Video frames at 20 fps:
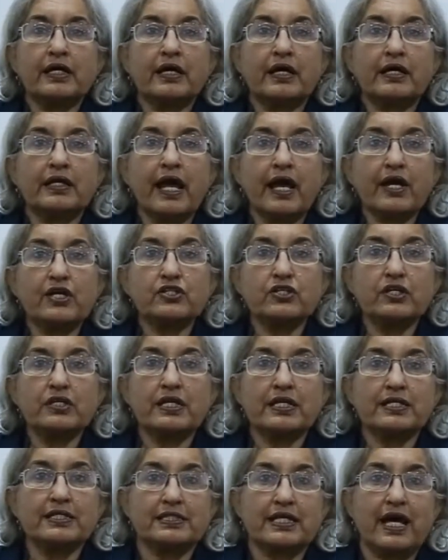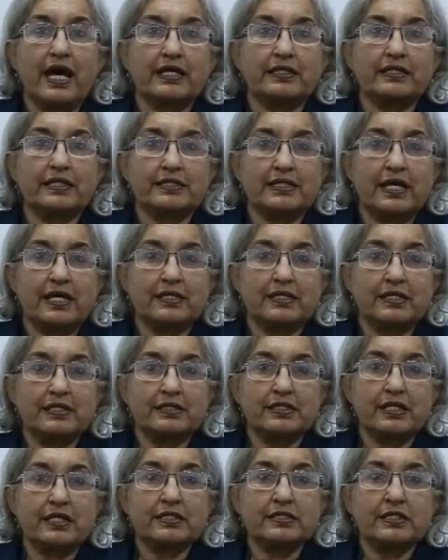connection inside the
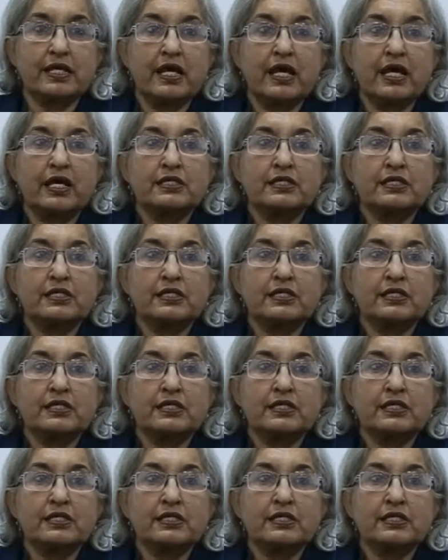sentences,